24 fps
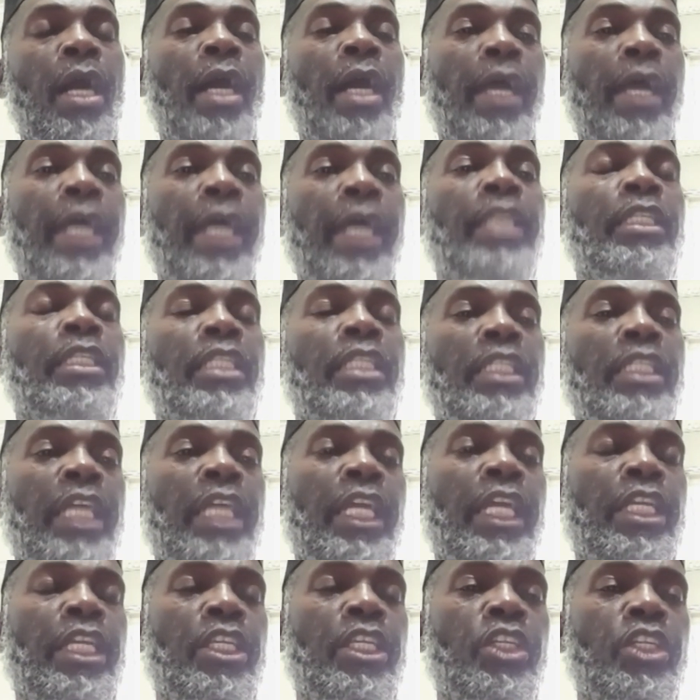hence the
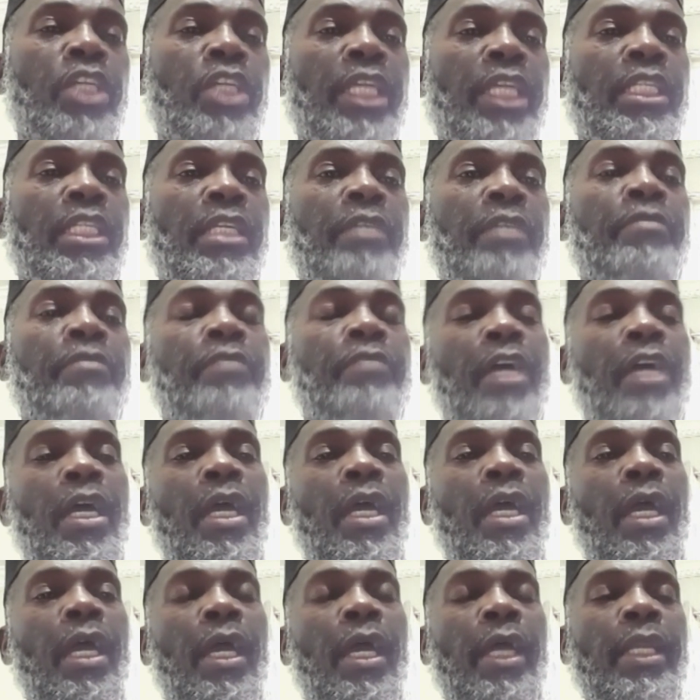initiative.
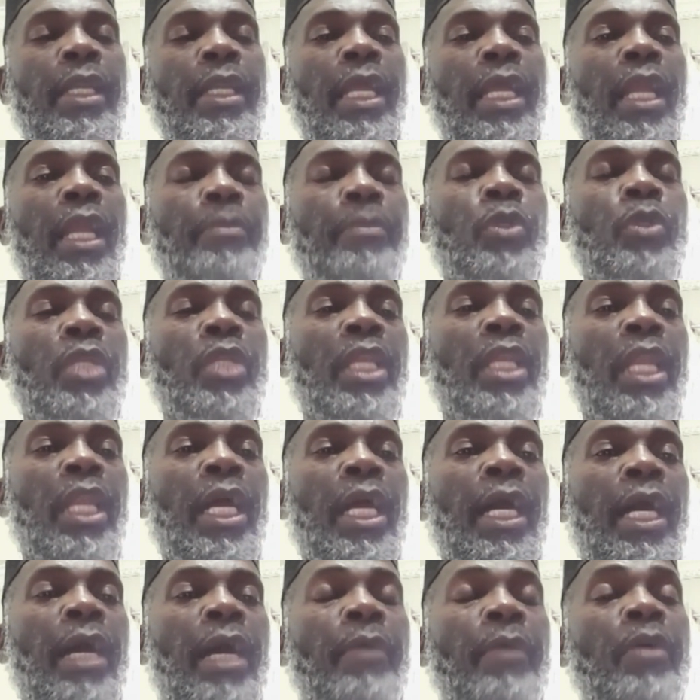And
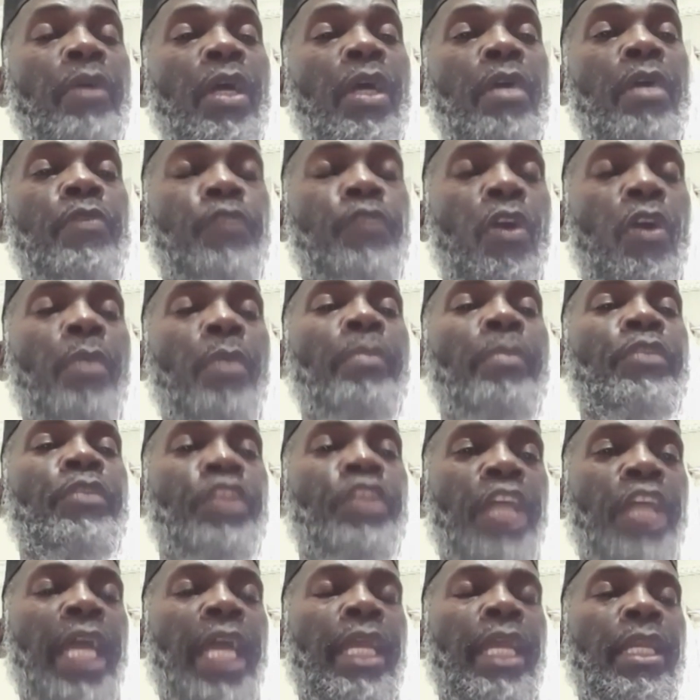alhamdulillah, from
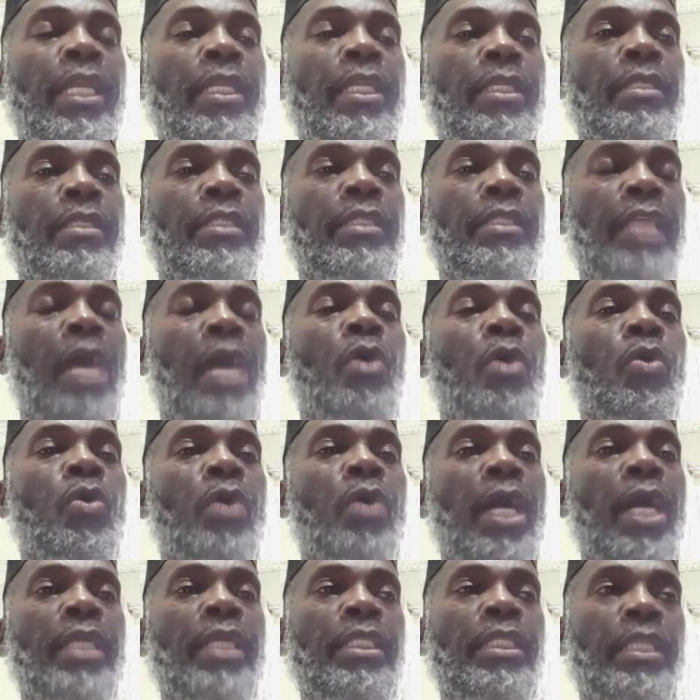then,
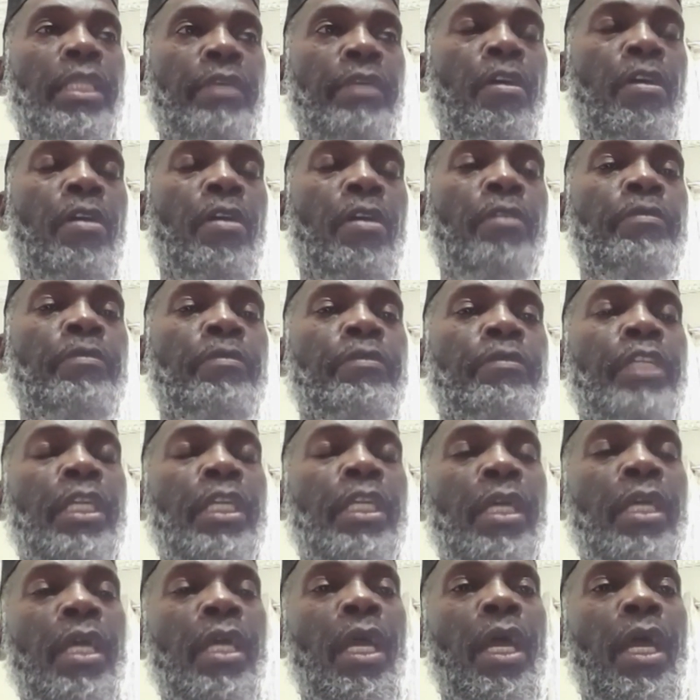Sahuc has evolved.
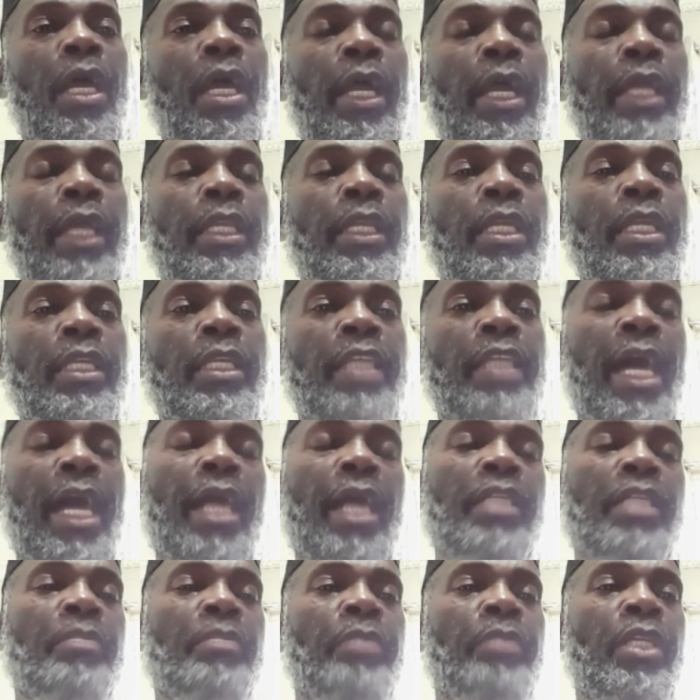And there
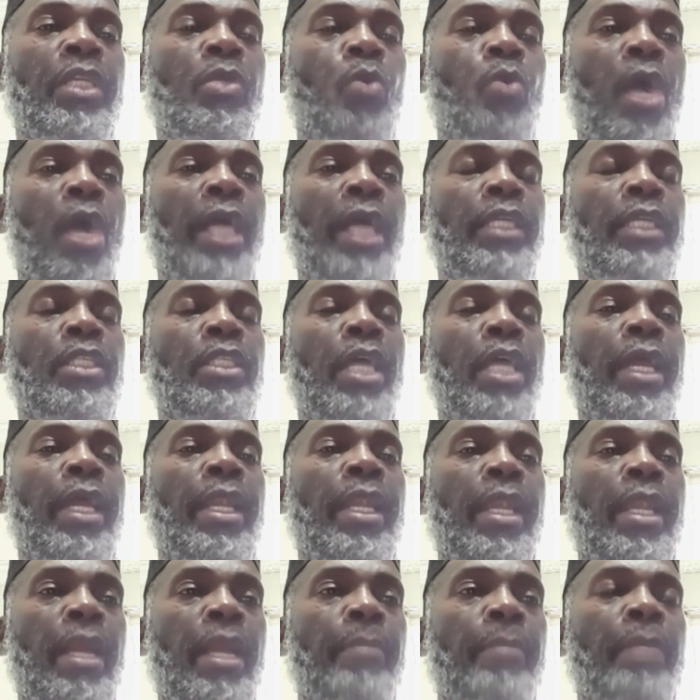has been quite a
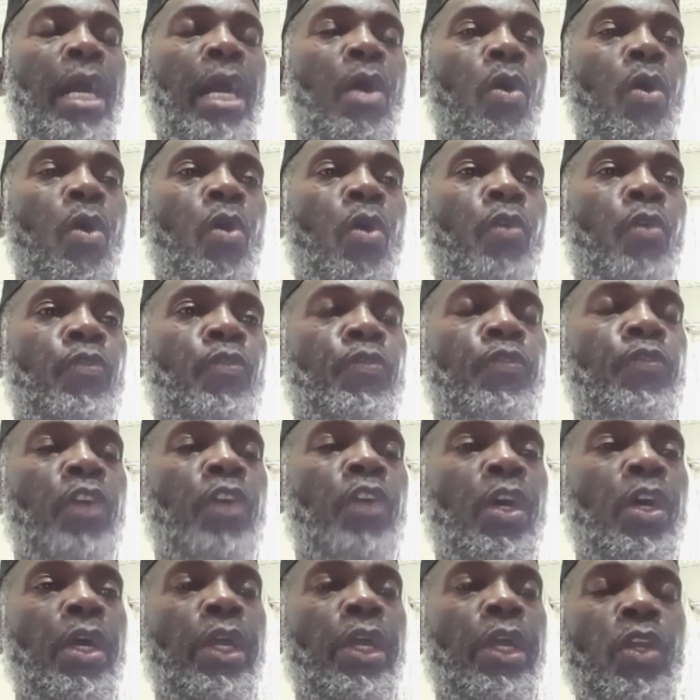number of,
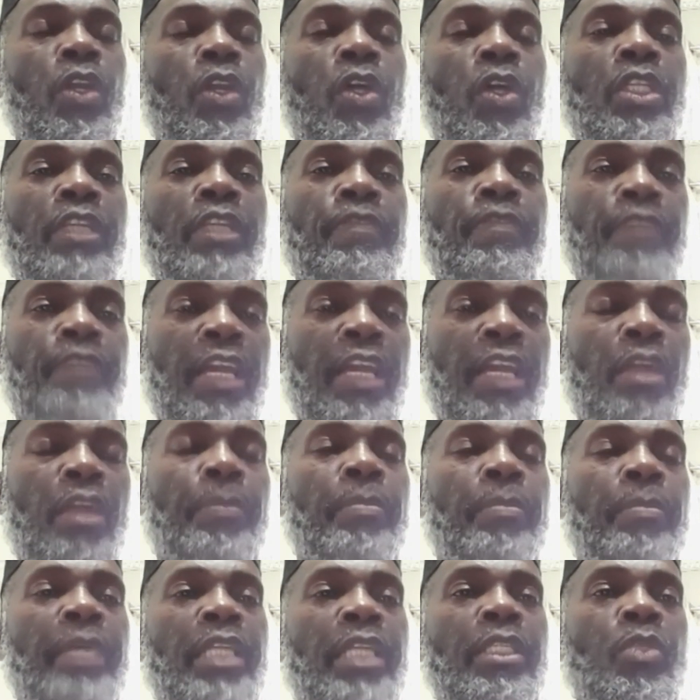you know,
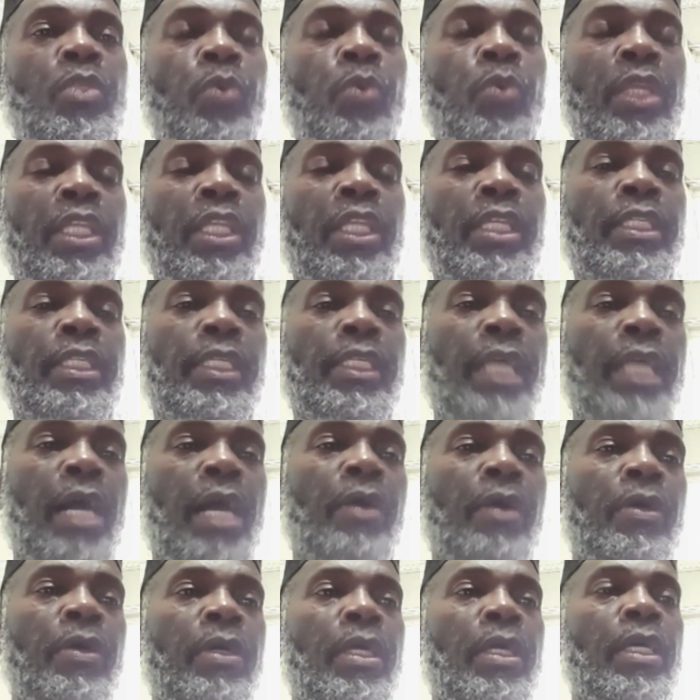developments within
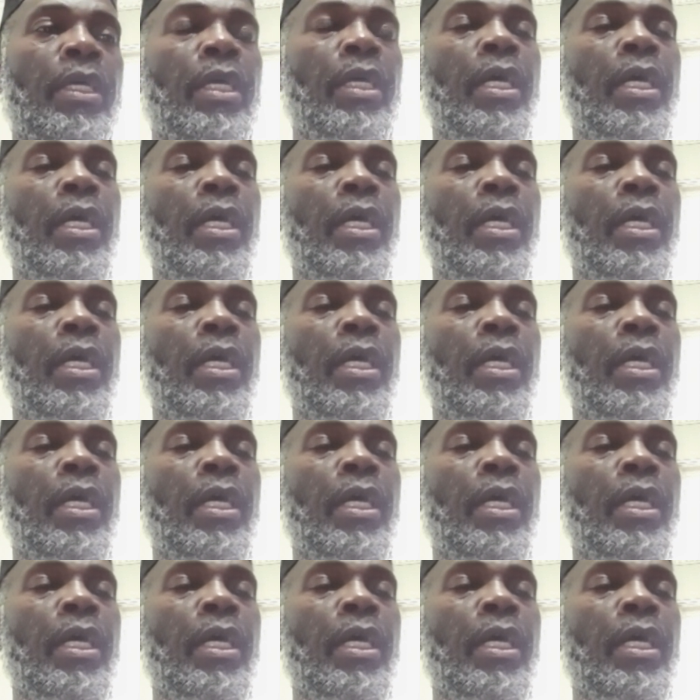Sahuc